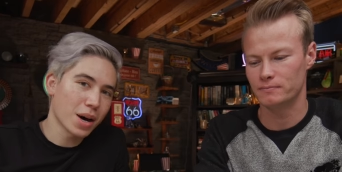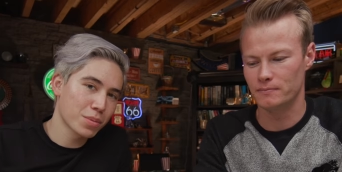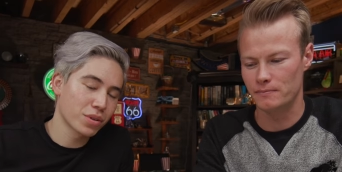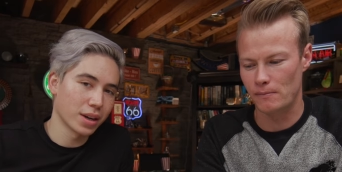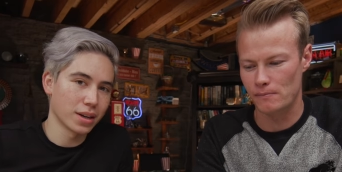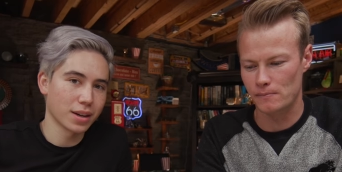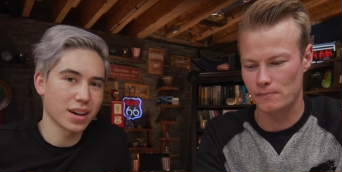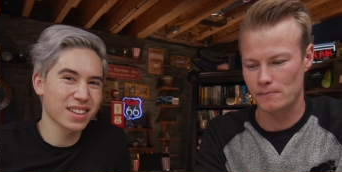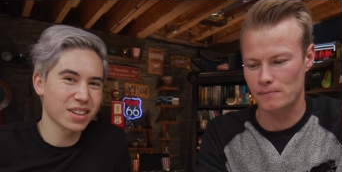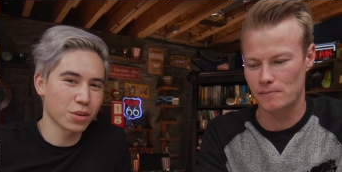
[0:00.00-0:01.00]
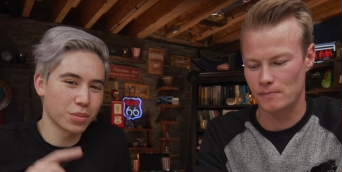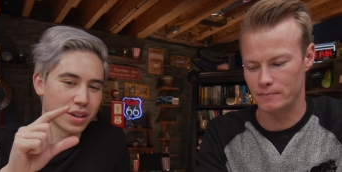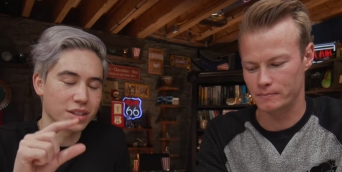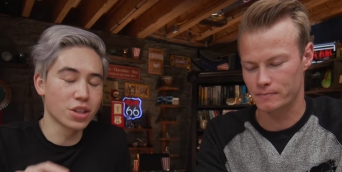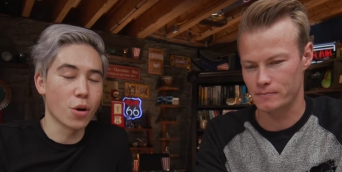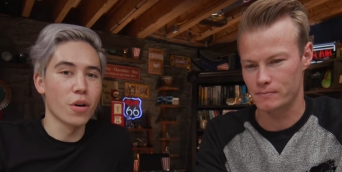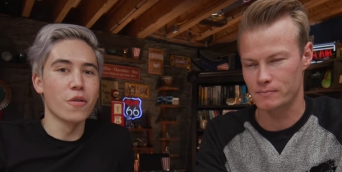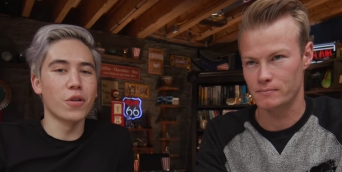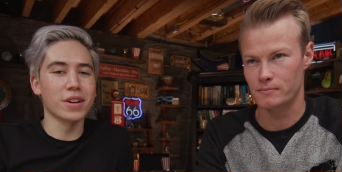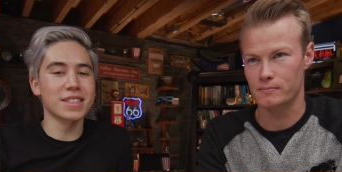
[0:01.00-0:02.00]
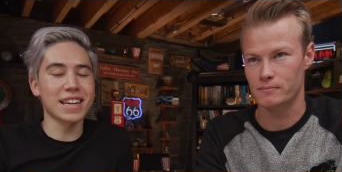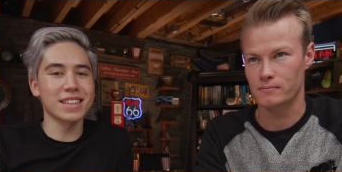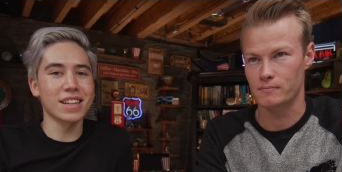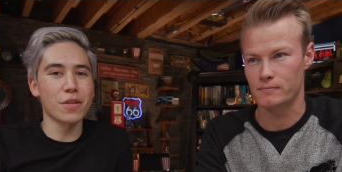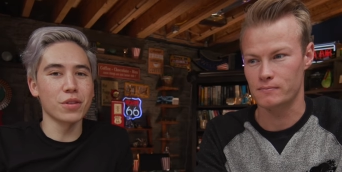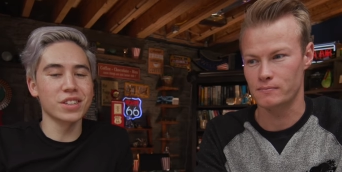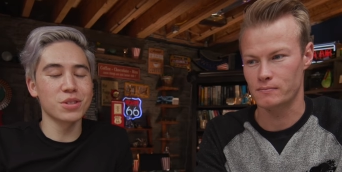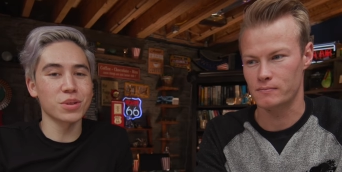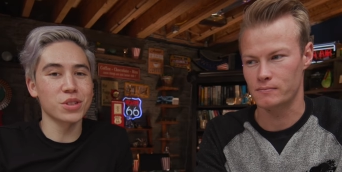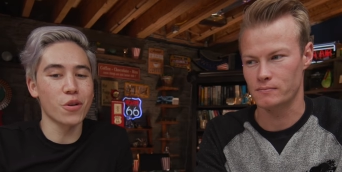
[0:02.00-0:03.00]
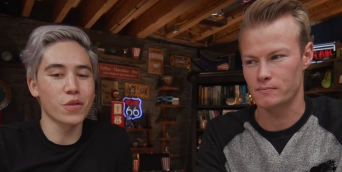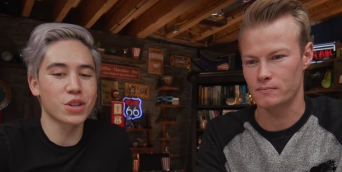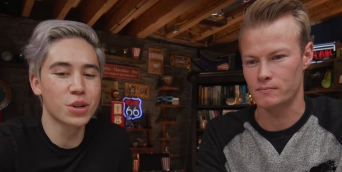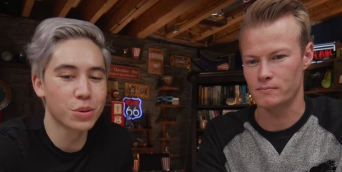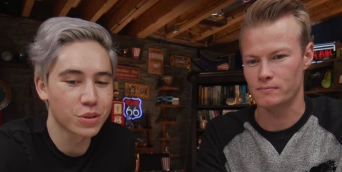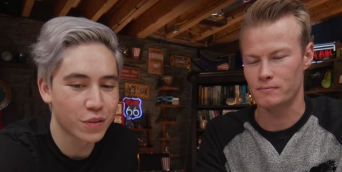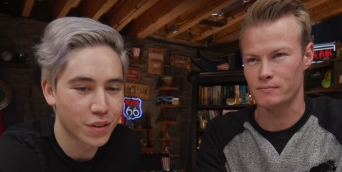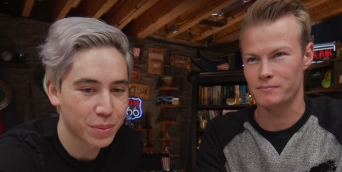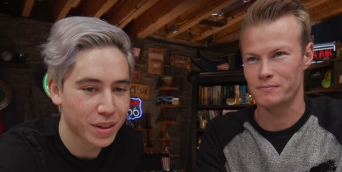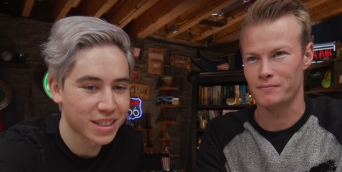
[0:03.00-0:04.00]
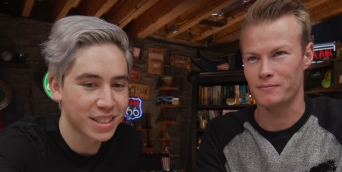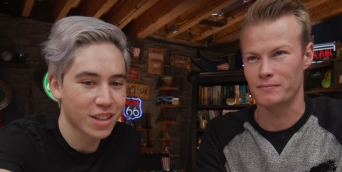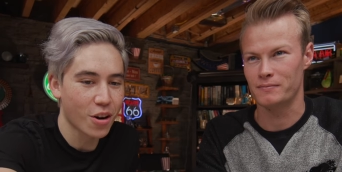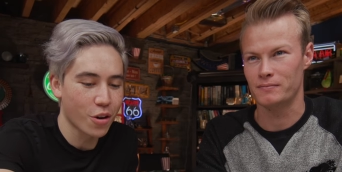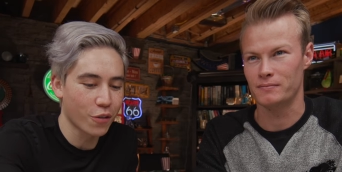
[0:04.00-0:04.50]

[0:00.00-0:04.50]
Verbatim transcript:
Speaker 1: upgrade it a little bit. So, for our second level, these ones go for two hundred fifty bucks. These are,